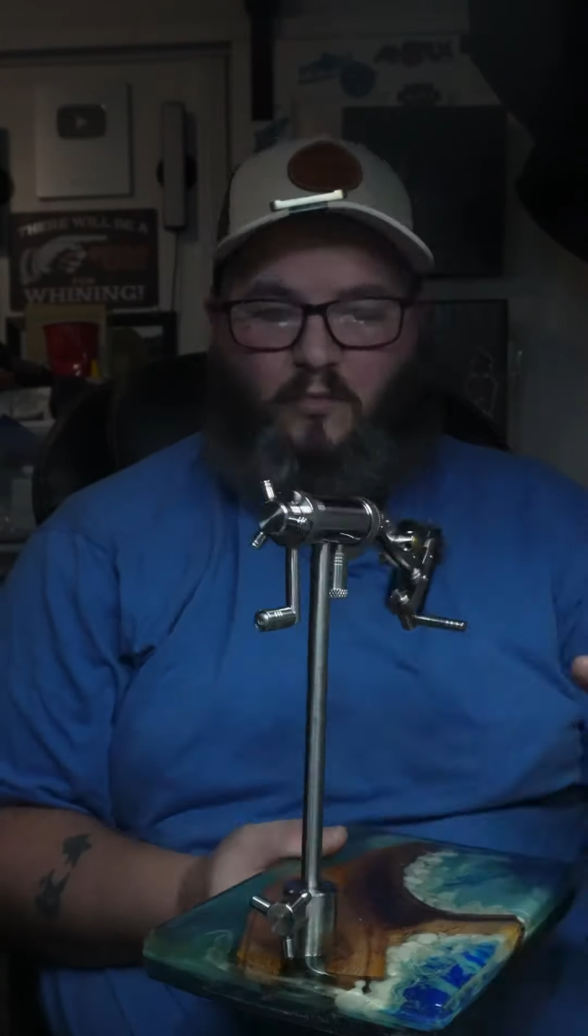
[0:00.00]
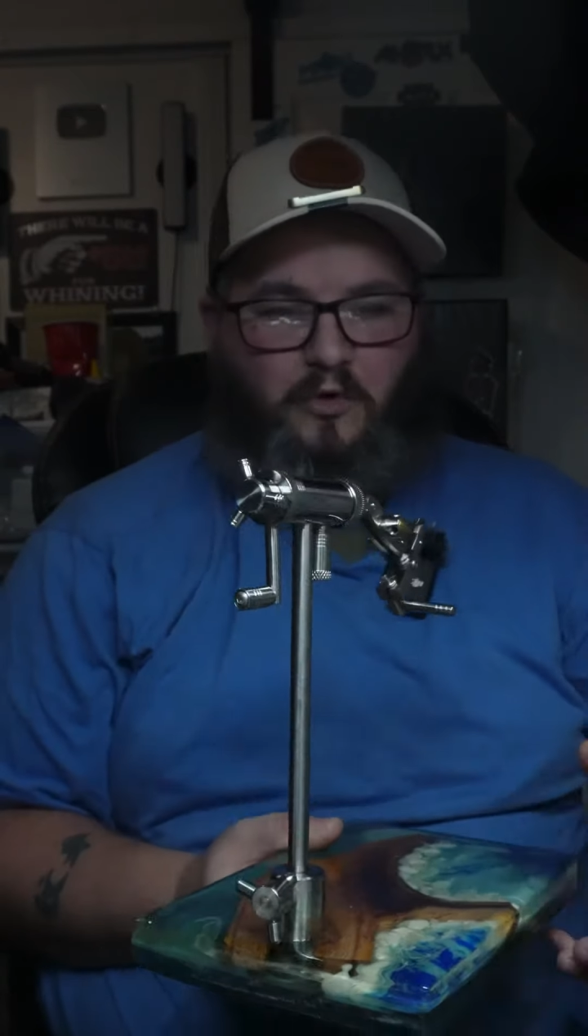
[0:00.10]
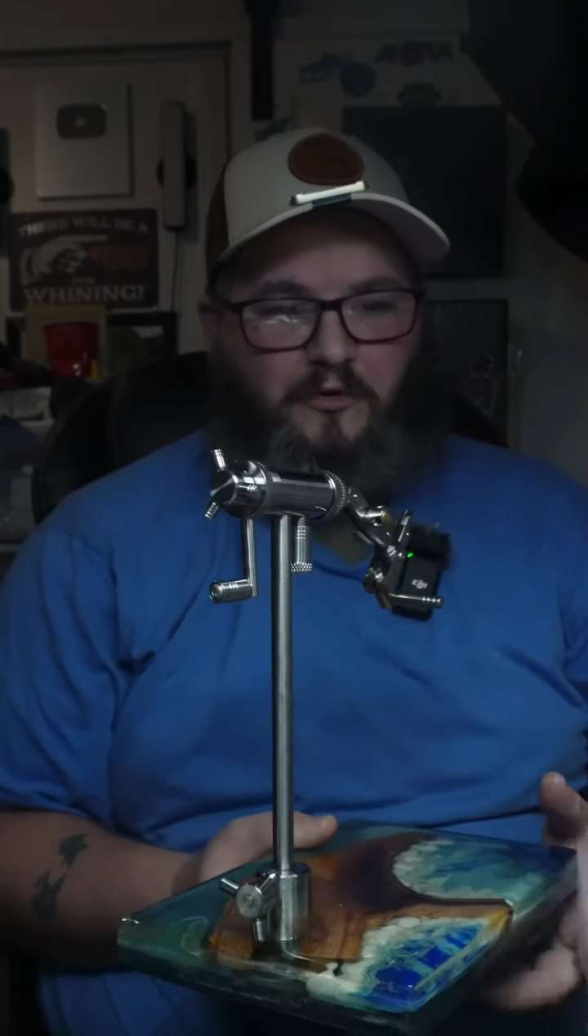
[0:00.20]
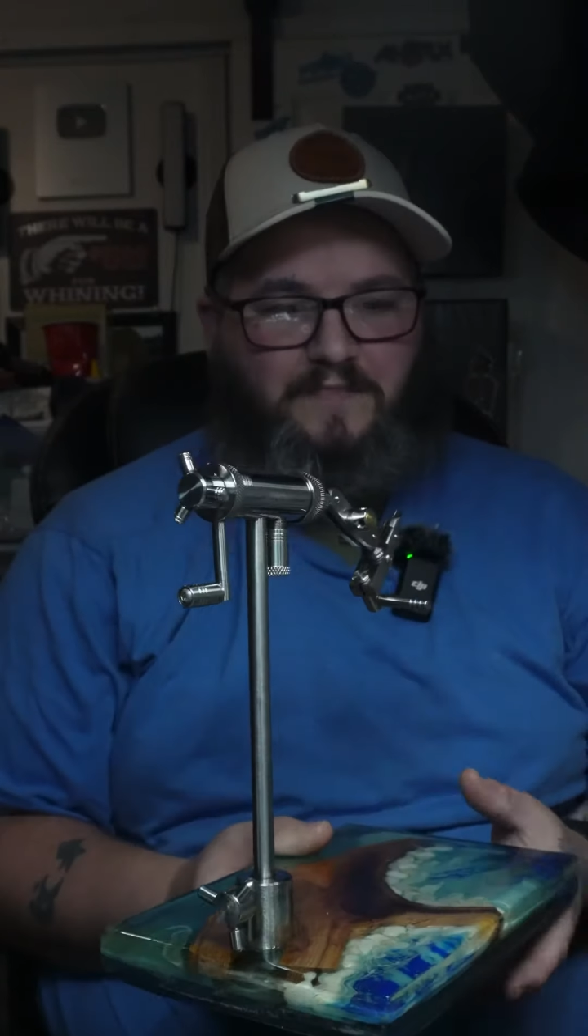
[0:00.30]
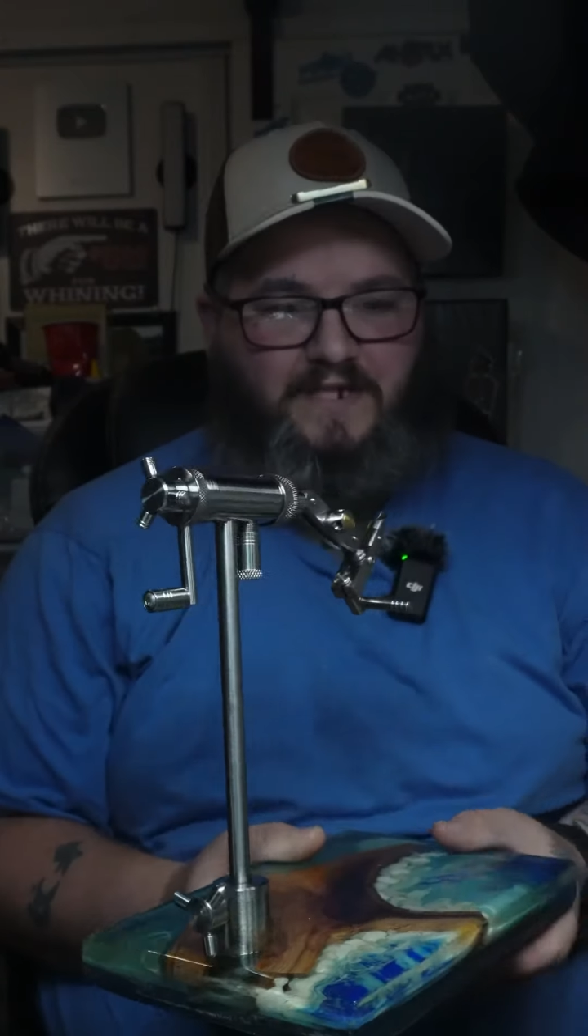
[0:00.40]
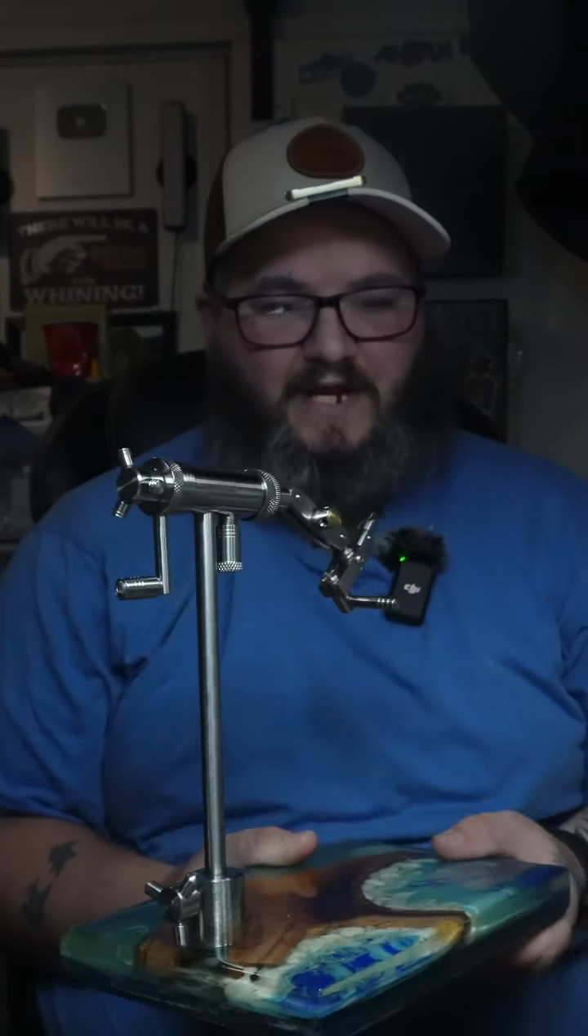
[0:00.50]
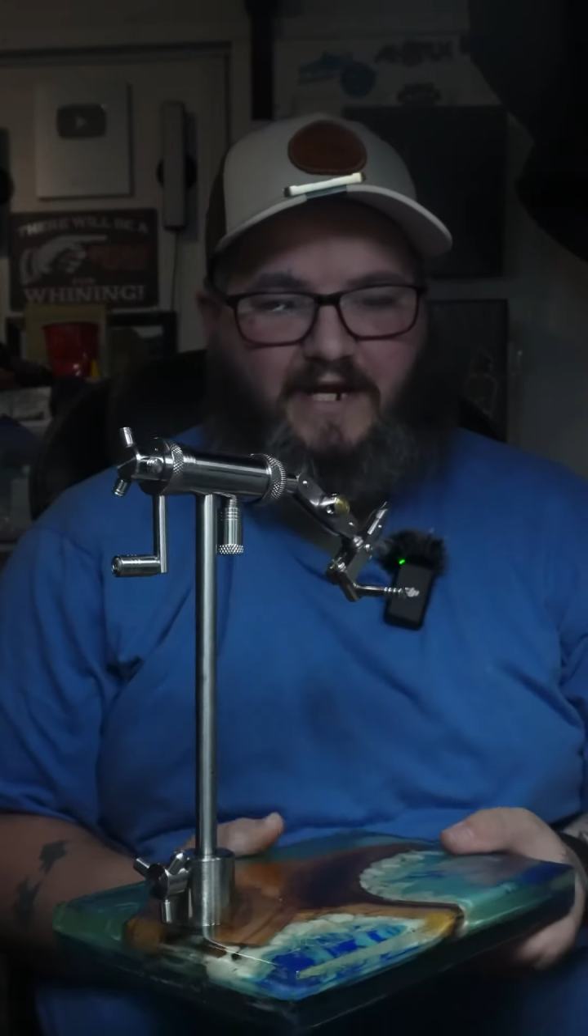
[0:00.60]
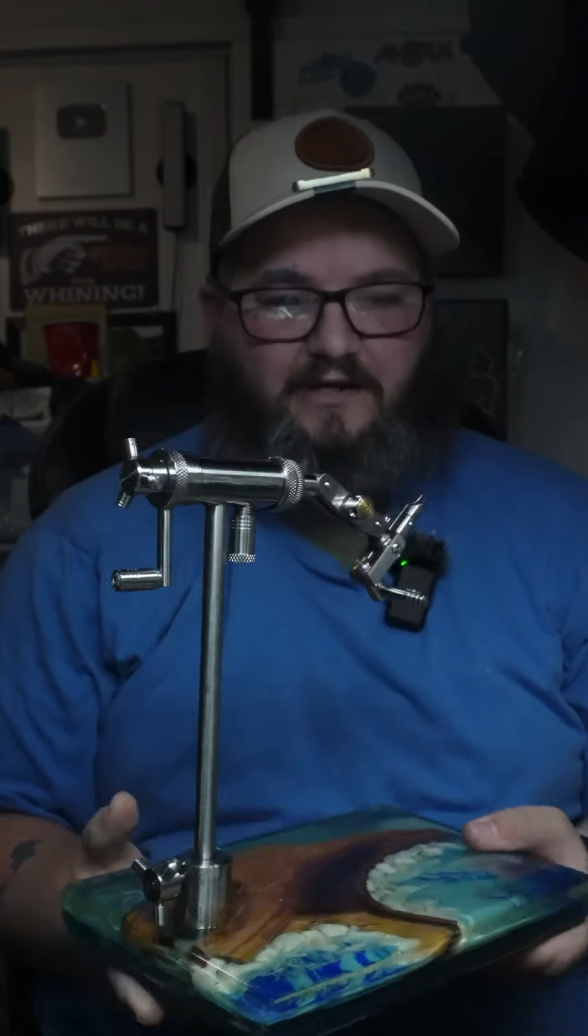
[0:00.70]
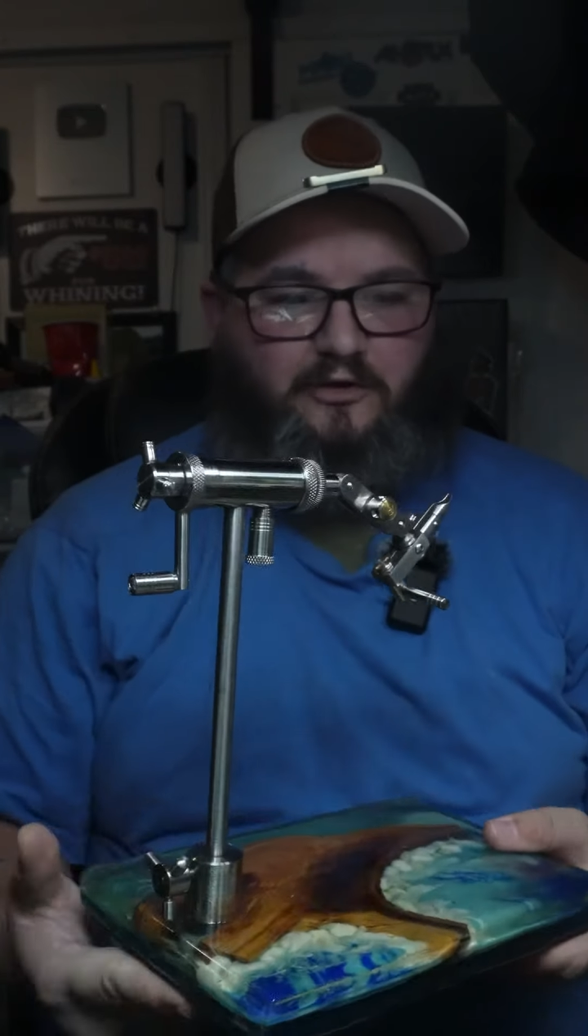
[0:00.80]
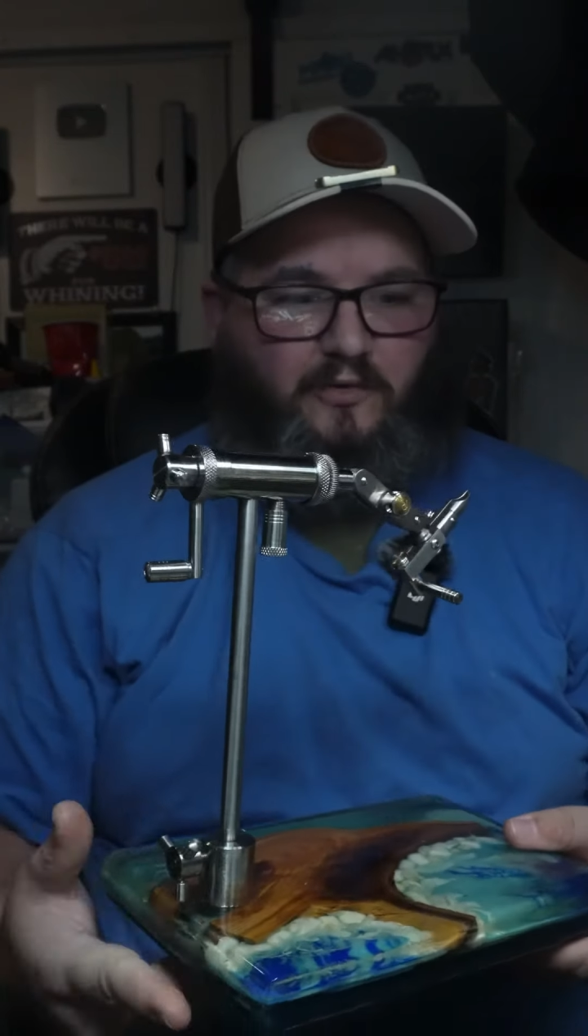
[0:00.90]
worms that I
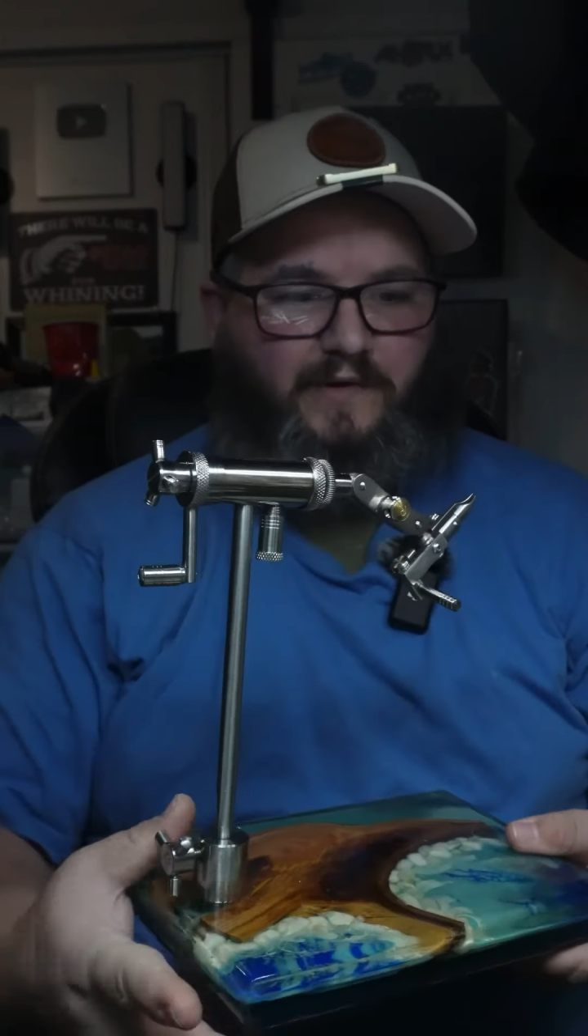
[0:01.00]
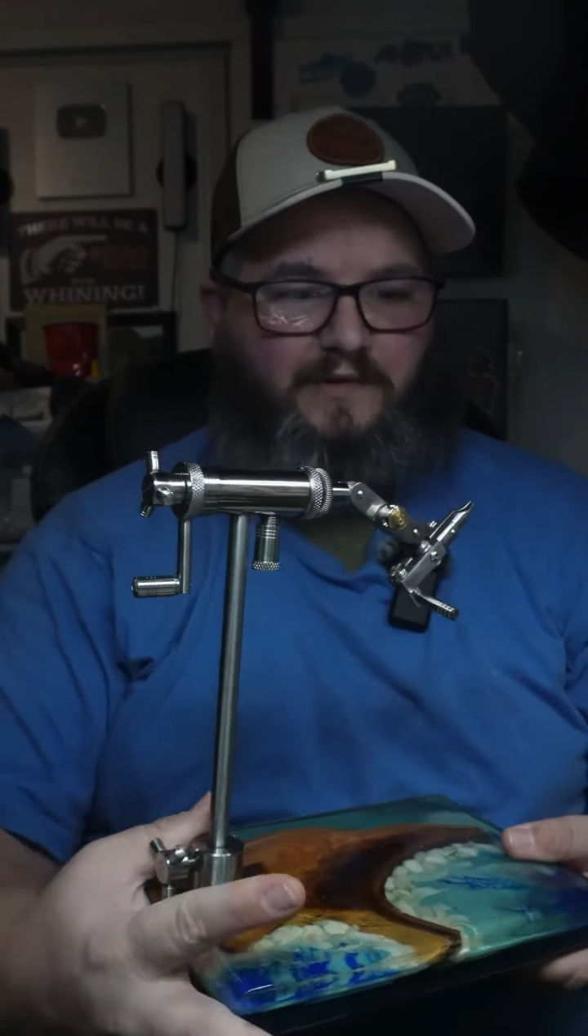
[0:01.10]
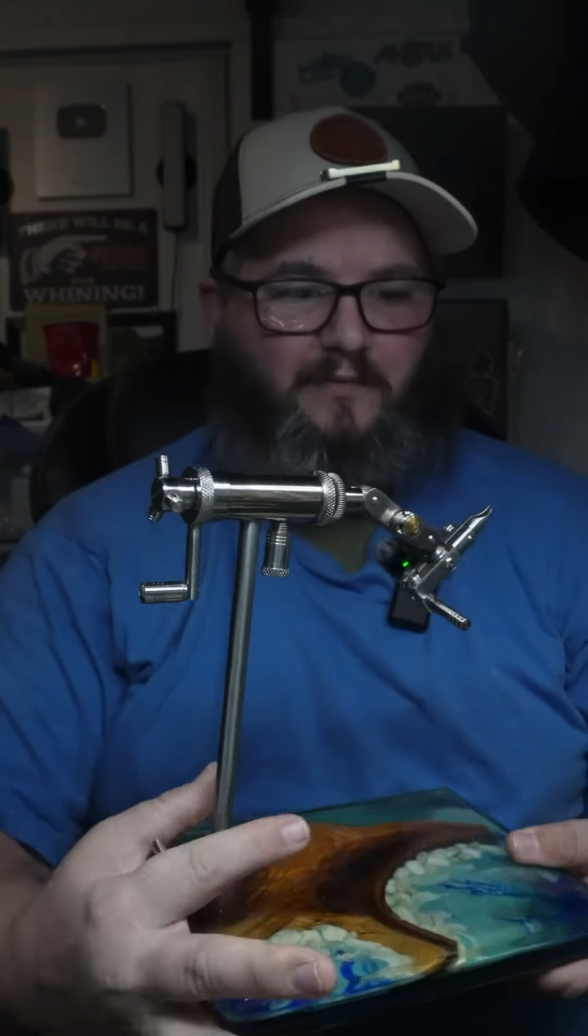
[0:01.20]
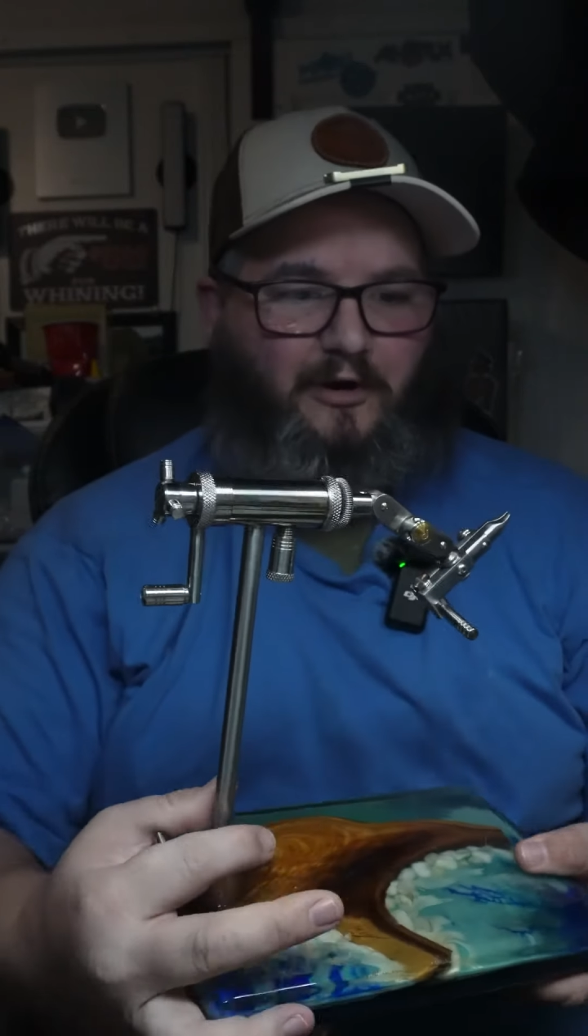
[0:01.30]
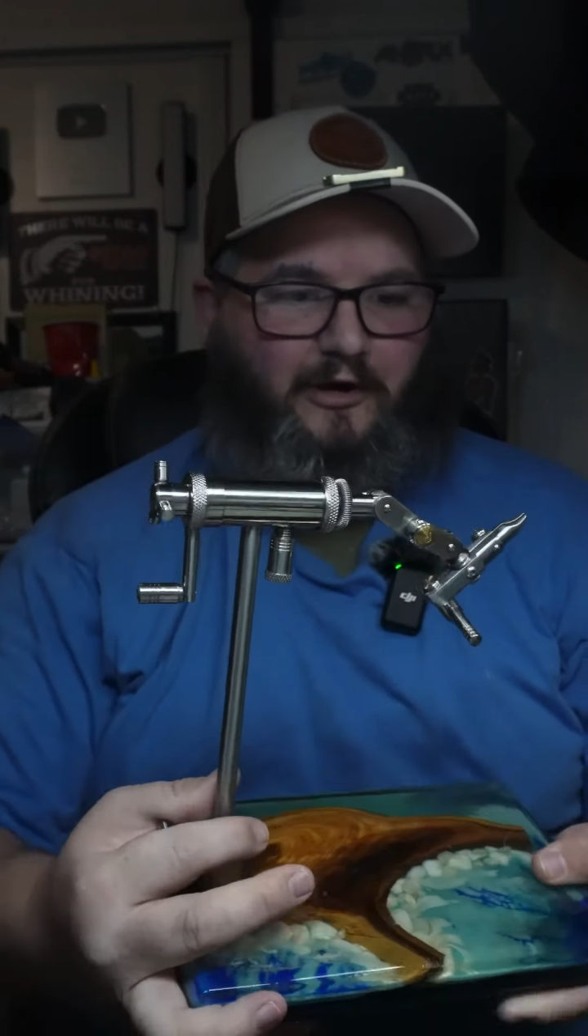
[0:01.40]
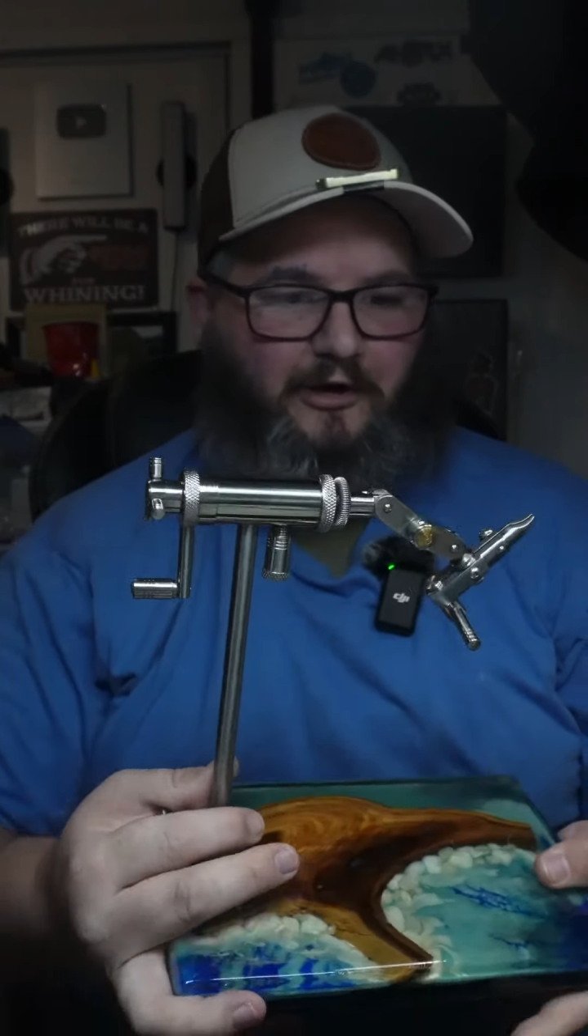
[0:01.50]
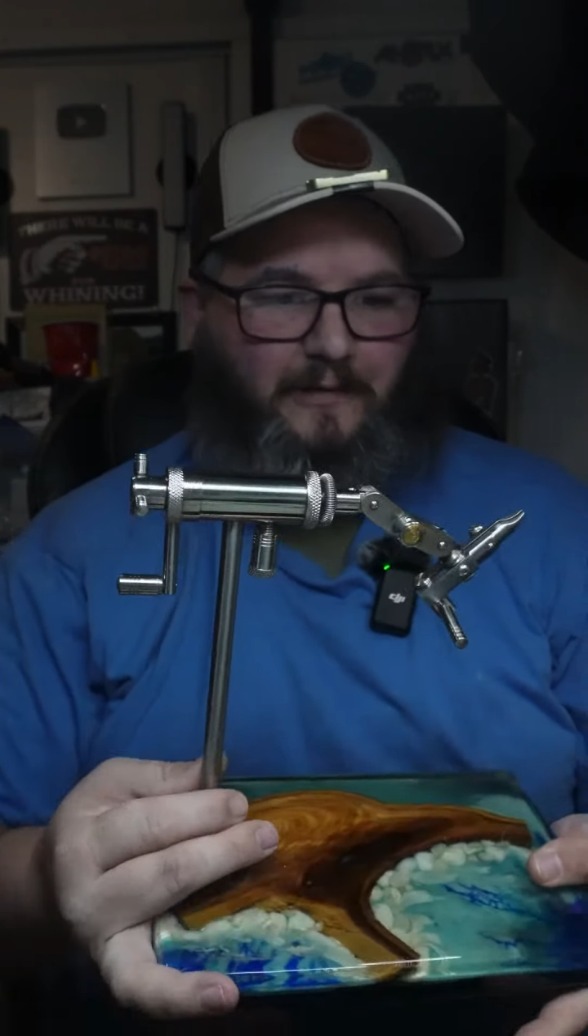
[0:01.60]
do with the marker.